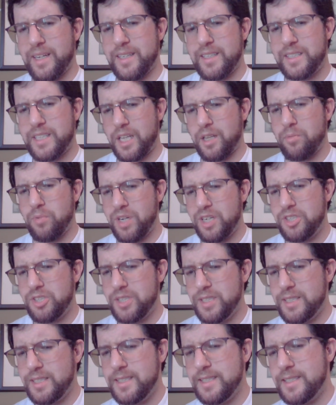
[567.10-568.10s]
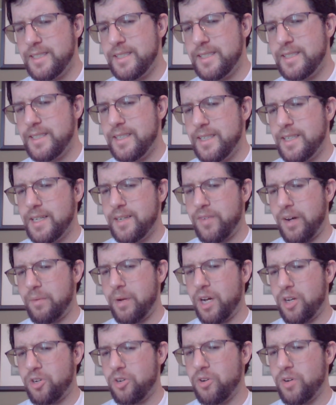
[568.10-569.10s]
celebration, if I'm
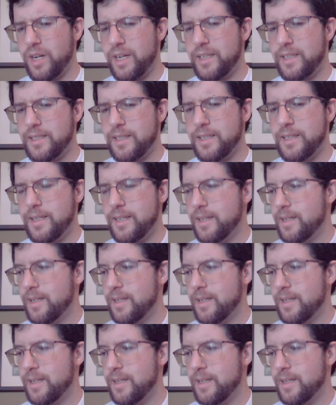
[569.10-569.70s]
not correct.